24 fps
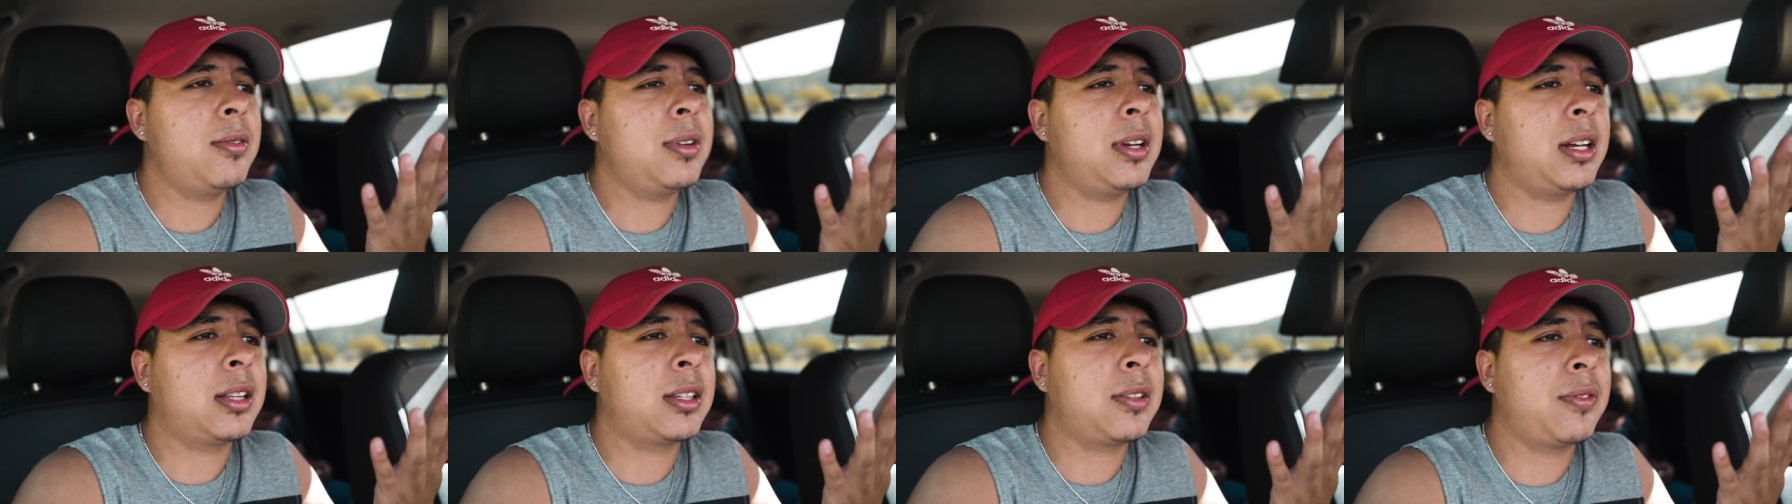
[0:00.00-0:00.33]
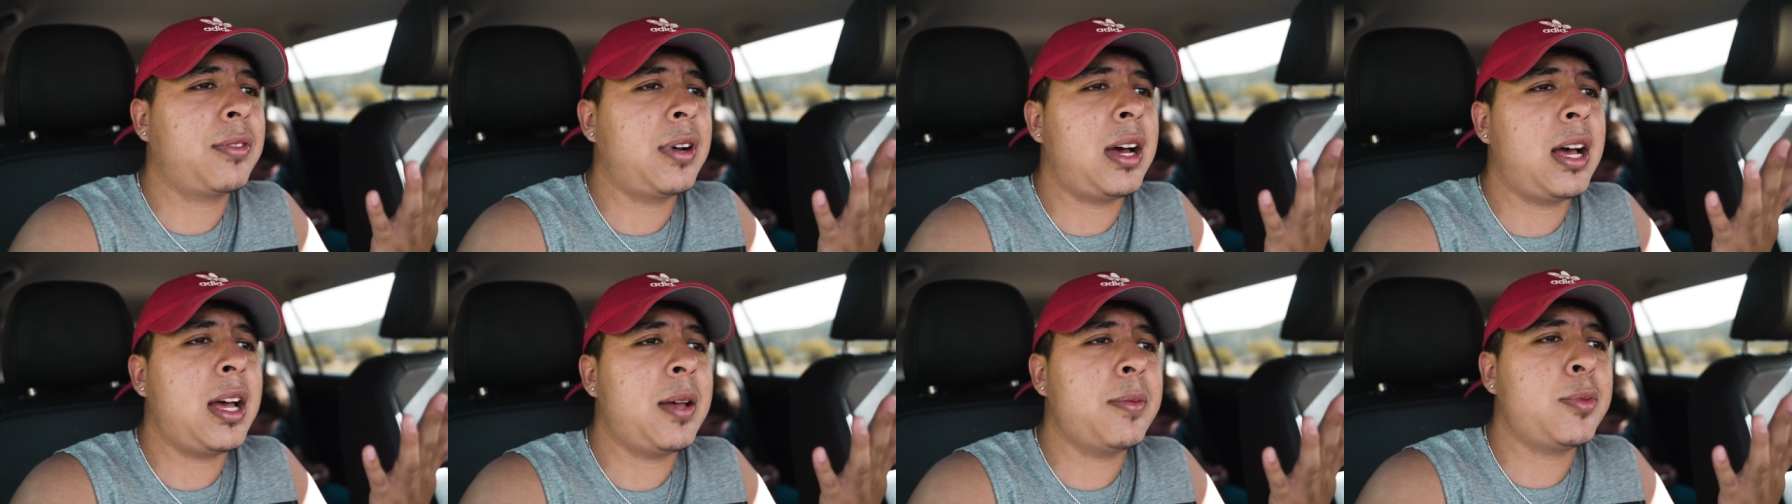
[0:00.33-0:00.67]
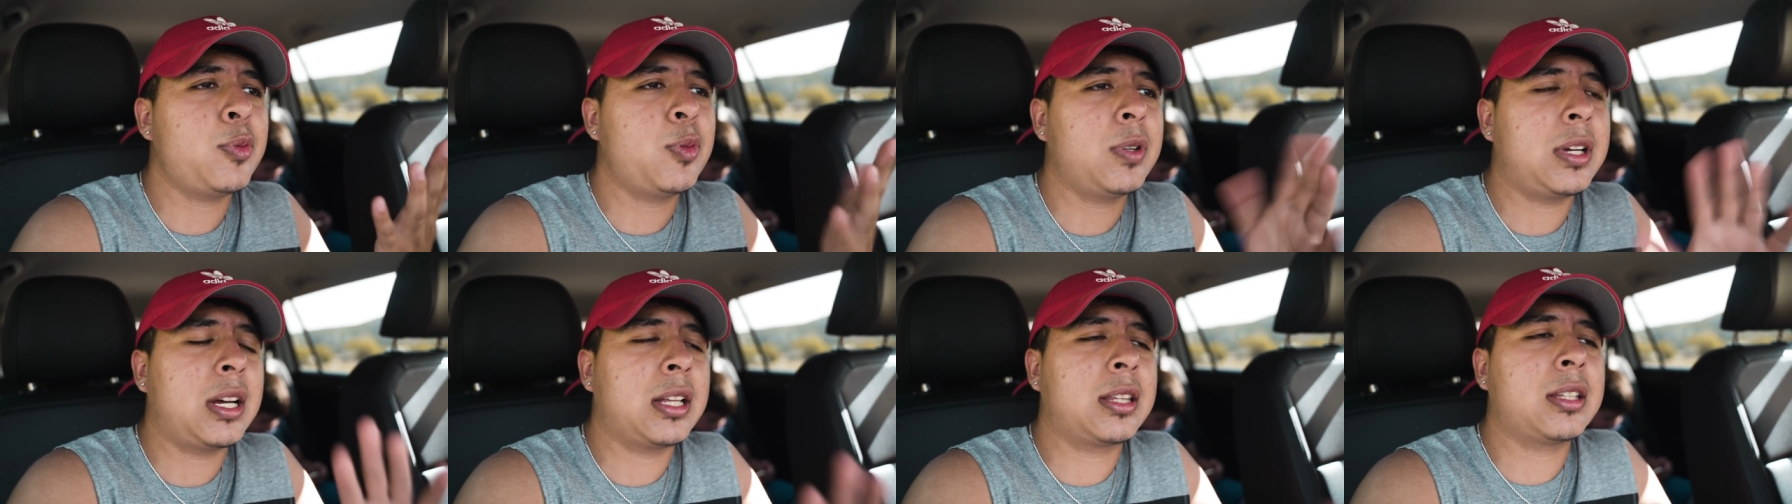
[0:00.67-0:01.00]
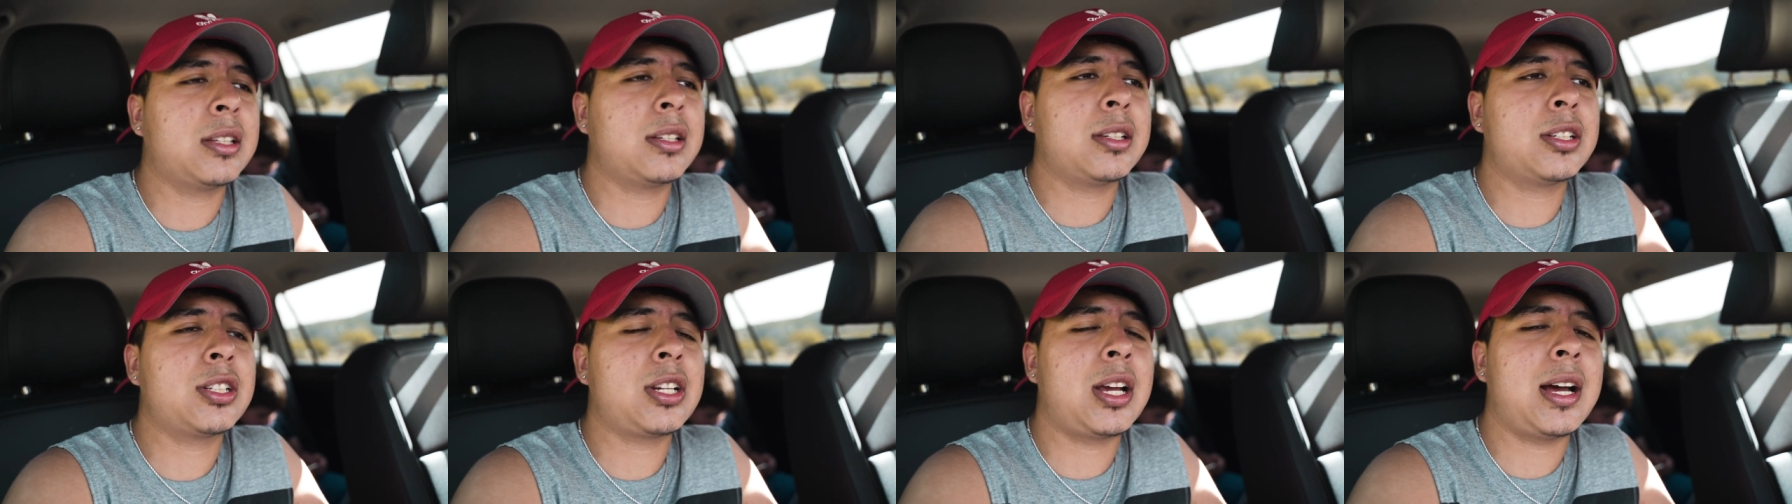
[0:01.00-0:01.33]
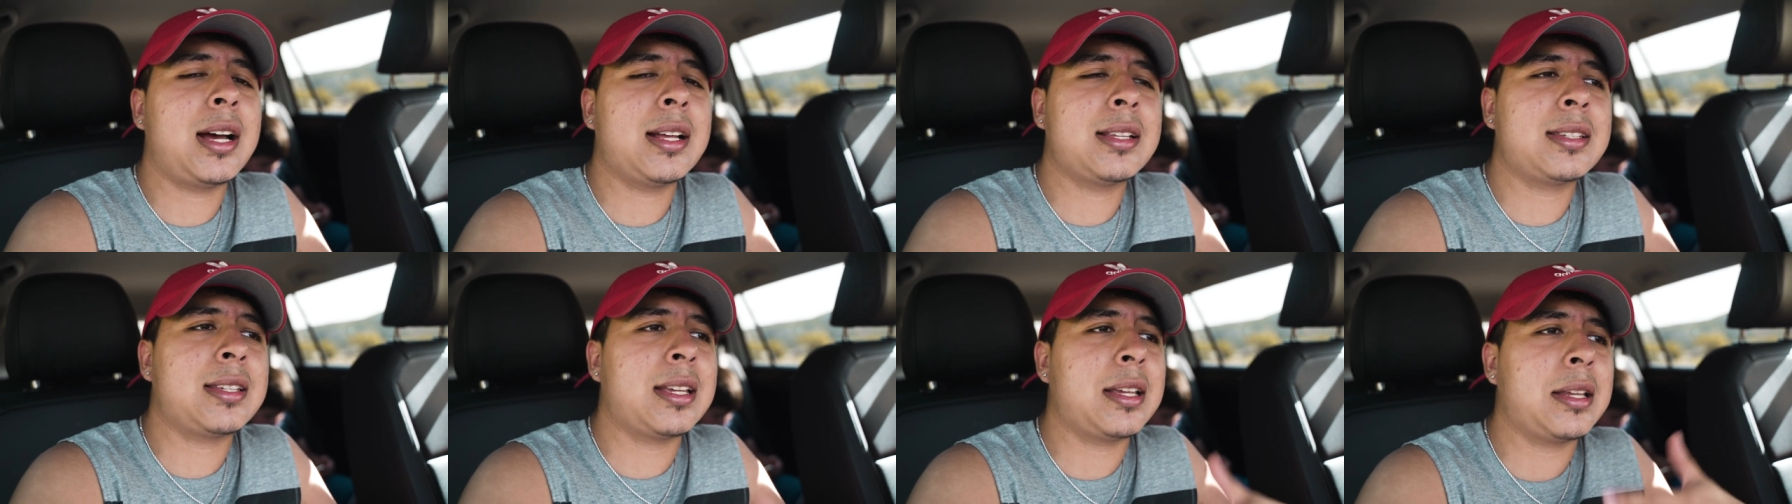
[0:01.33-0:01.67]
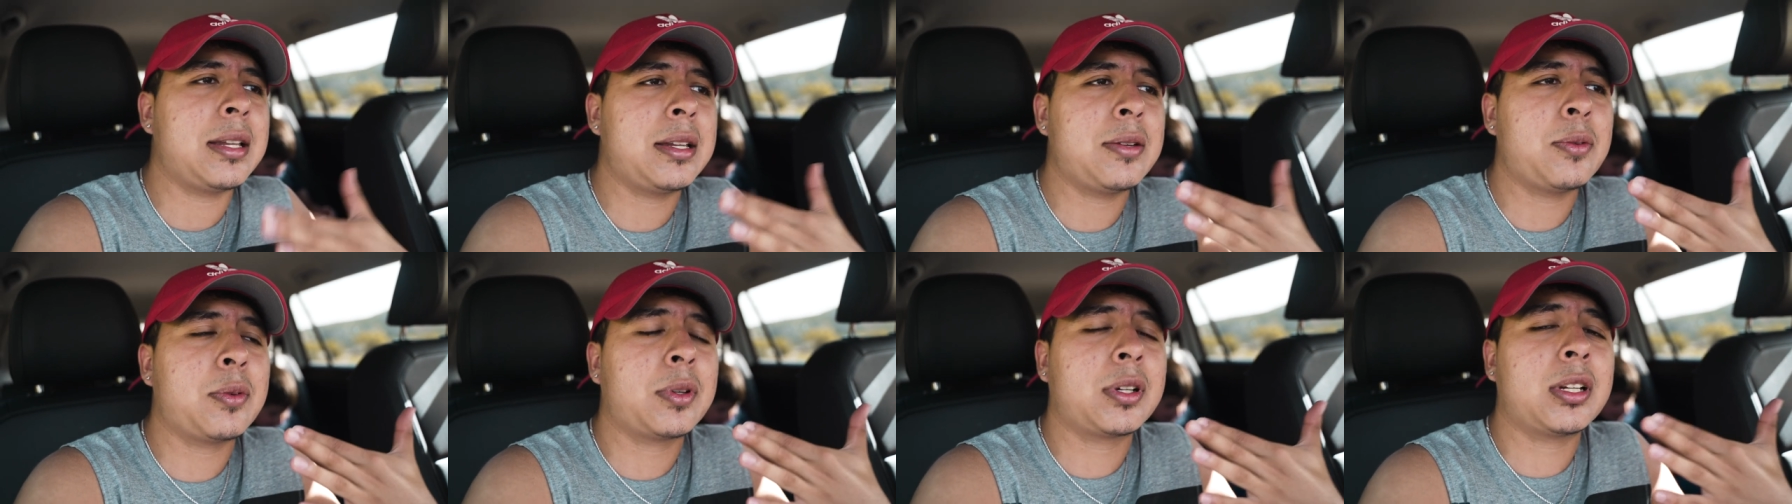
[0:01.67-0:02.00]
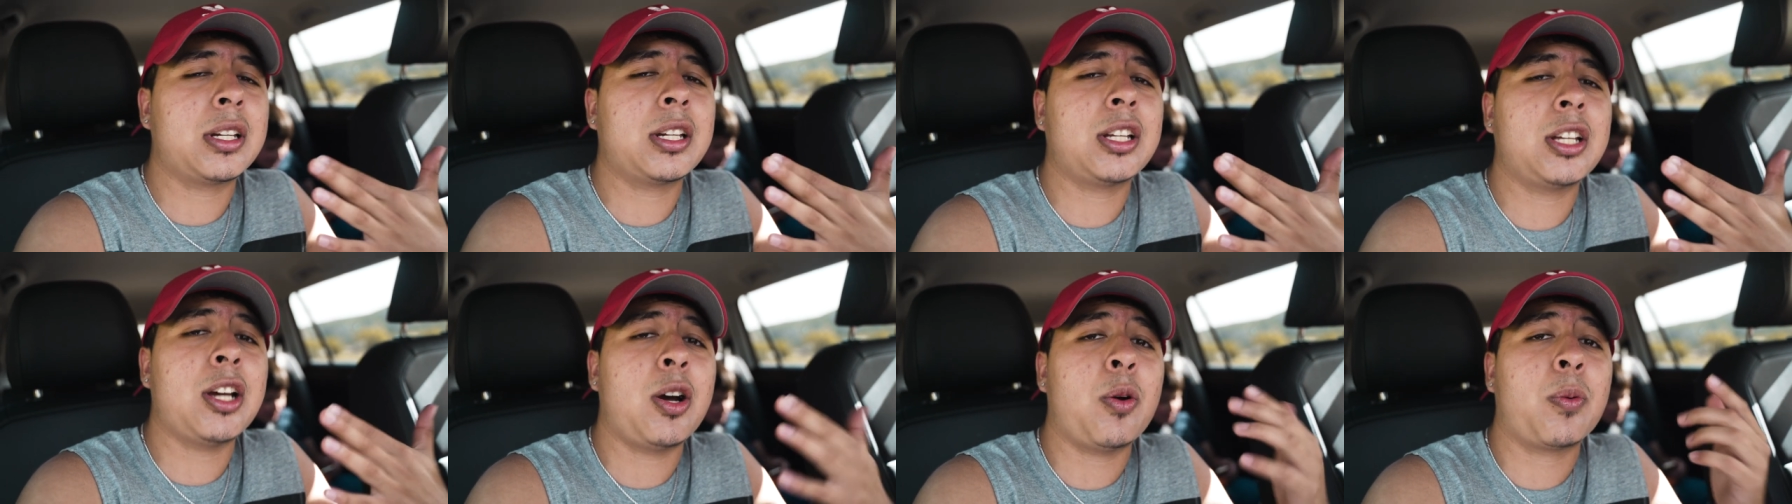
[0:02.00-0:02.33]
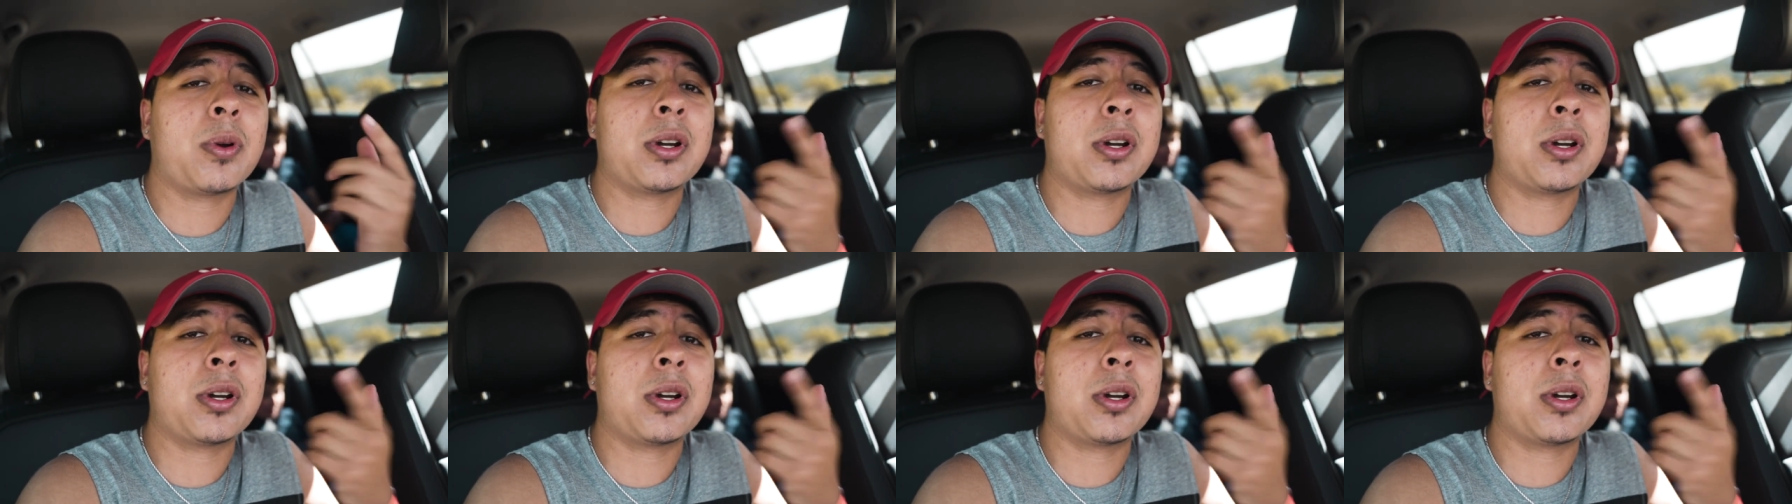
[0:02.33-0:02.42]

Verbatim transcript: We got the vibes, we got the shots, and we're good to go.